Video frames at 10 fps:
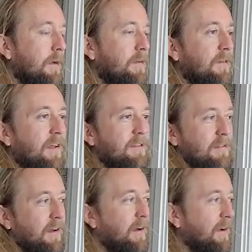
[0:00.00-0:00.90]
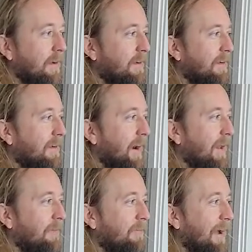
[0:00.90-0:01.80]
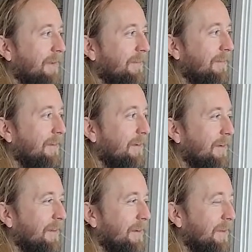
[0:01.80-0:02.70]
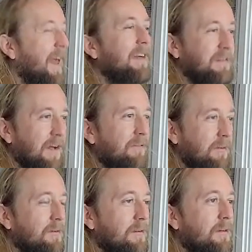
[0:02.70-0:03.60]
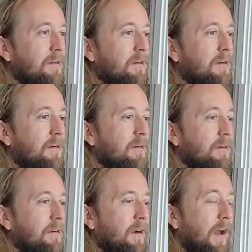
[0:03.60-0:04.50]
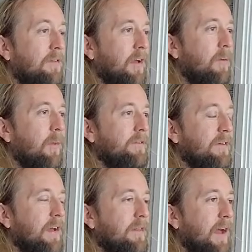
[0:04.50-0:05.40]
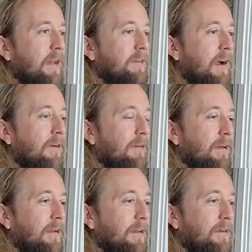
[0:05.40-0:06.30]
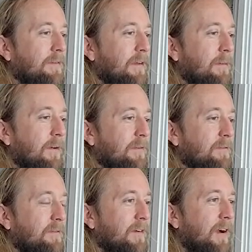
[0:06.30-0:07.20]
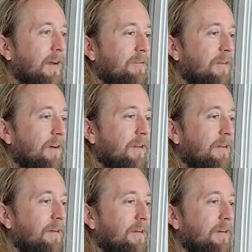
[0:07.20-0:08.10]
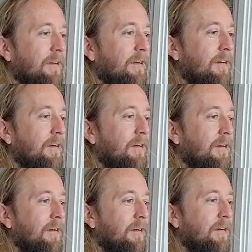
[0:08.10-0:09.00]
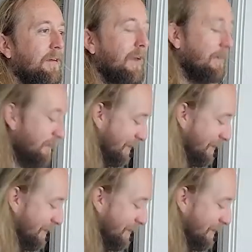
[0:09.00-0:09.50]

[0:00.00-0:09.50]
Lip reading: So that's kind of like next level kind of thing. Once you get that down, then there's going to be all sorts of kind of fun. Yeah, but be